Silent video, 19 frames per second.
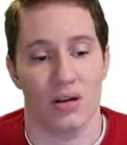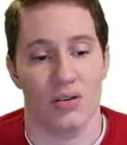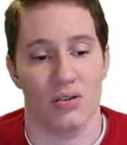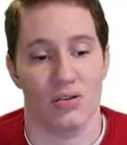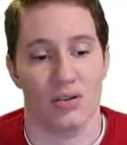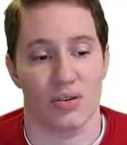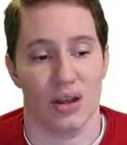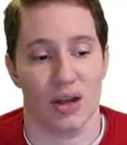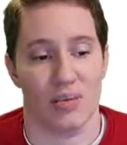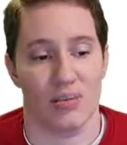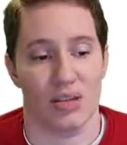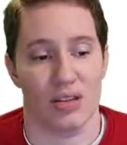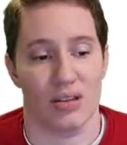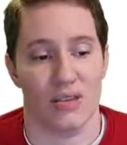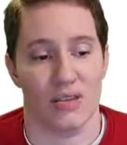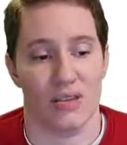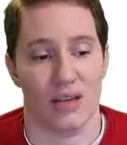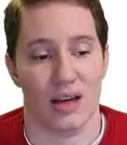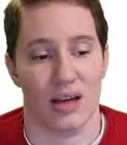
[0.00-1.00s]
So that
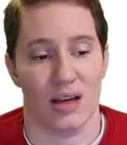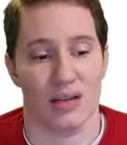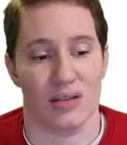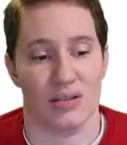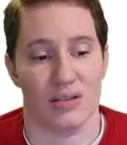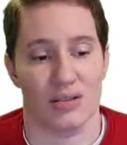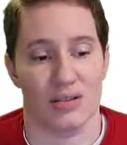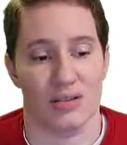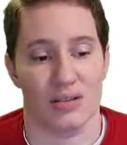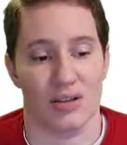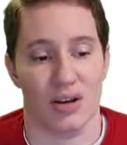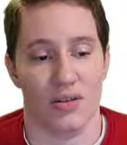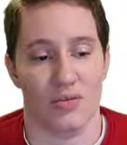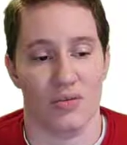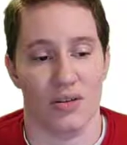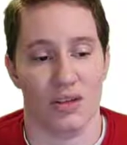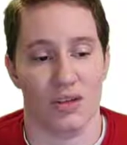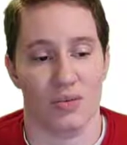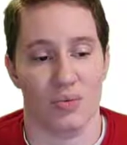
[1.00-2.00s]
means that to
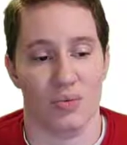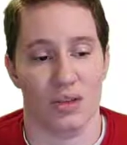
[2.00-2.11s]
solve this,